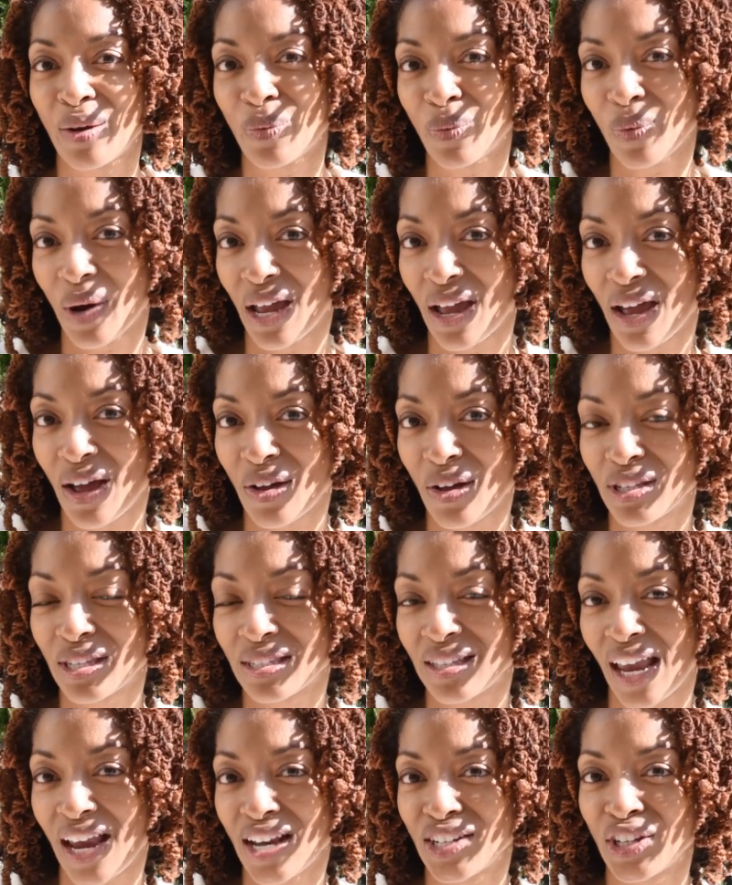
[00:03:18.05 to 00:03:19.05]
rail
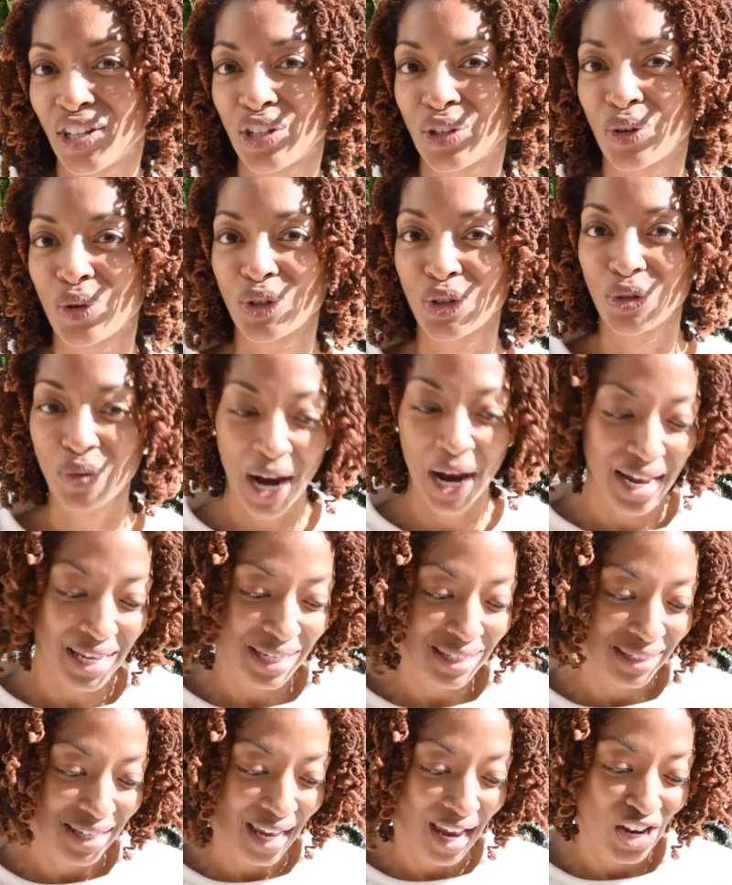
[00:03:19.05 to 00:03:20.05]
stations or train
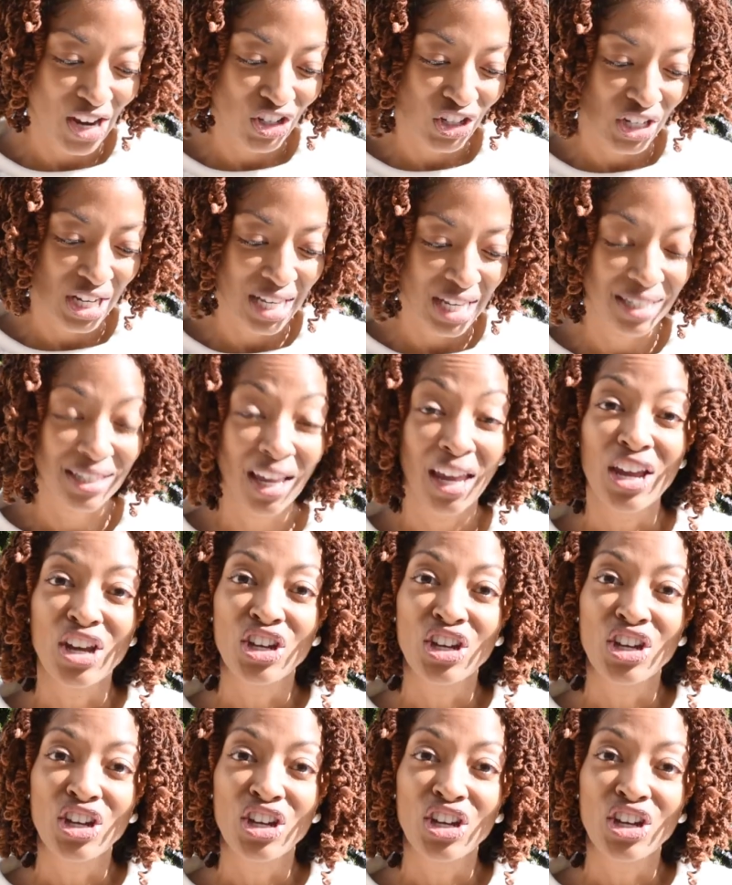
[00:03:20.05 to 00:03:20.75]
stations,